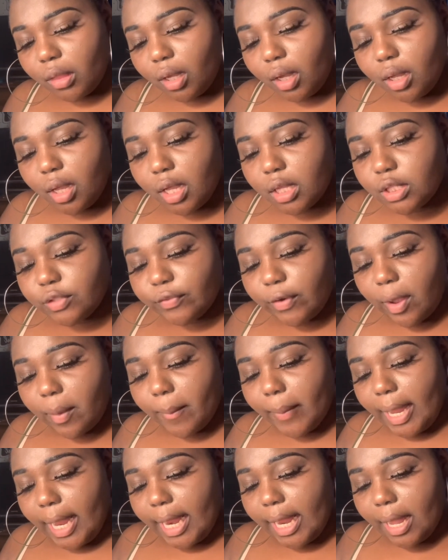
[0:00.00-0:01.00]
It's from
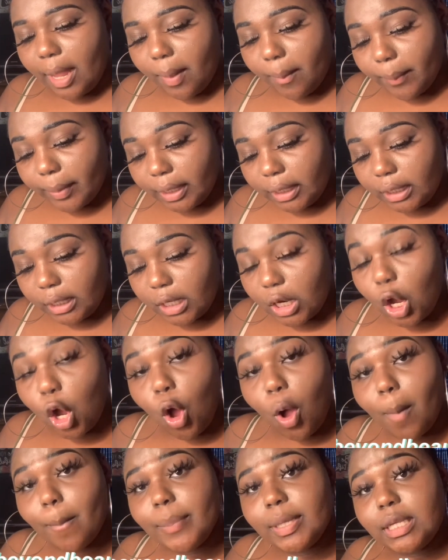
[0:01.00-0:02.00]
a company
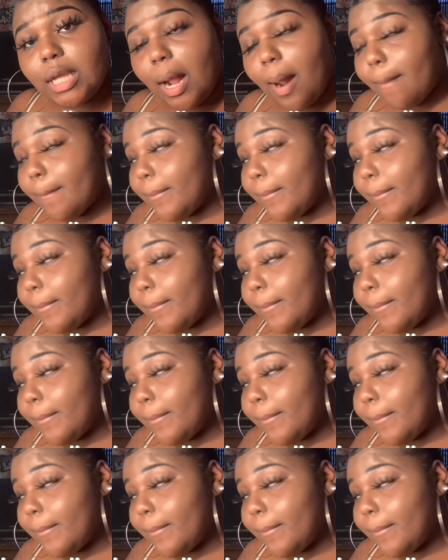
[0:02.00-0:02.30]
called Beyond